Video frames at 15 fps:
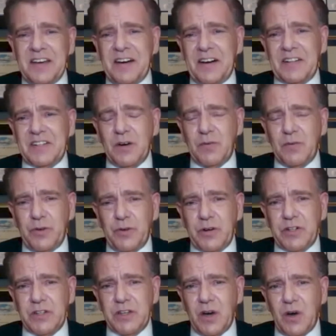several
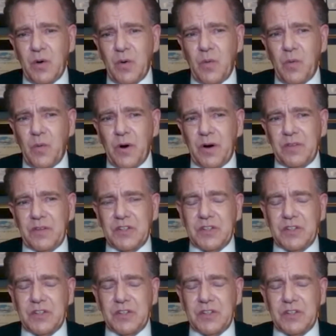years ago, where the